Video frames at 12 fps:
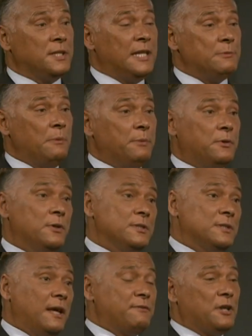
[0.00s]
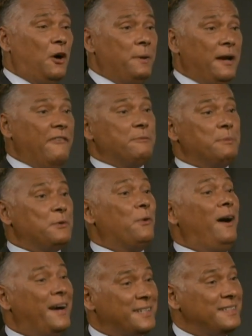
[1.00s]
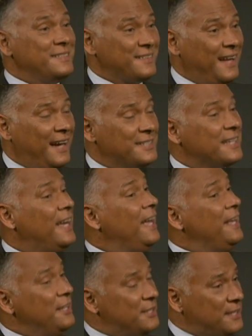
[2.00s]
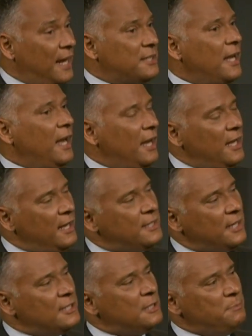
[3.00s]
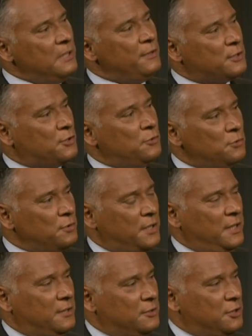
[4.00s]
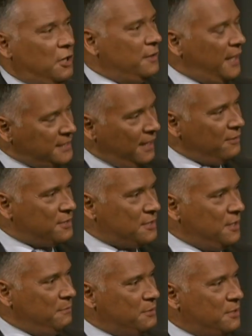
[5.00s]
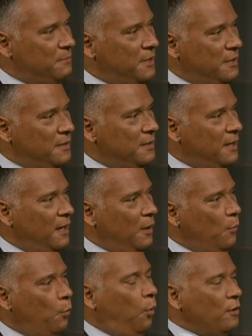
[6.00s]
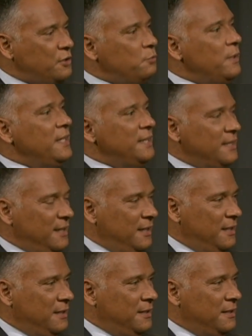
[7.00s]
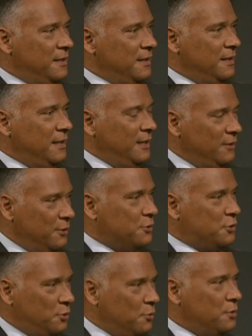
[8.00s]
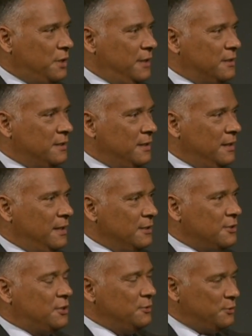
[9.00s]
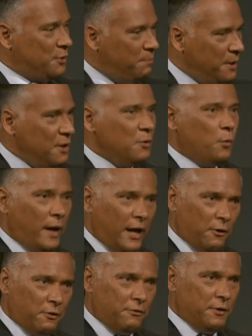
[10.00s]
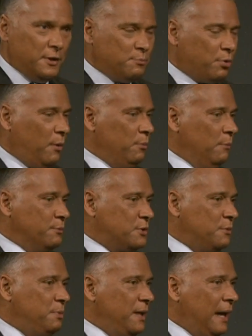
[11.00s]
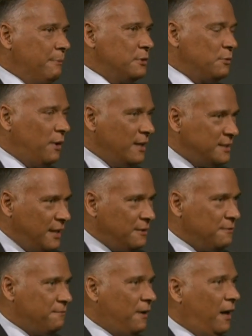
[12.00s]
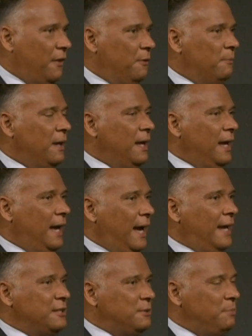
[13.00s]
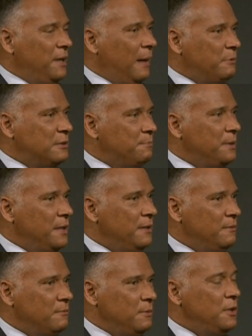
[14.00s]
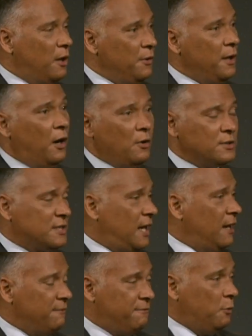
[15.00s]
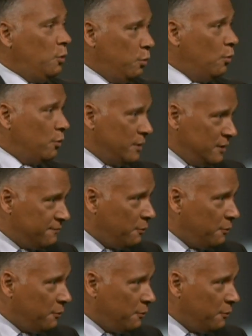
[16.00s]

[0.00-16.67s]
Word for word: against me because they've told me I have to be quiet in class. Yeah. You start to. It, it's a bit of a toolkit, Joe. That's how it seems to me. What do we need in the toolkit? to, to be aware of these problems, to be able to identify them, and to be able to be, you know, the old saying, forewarned is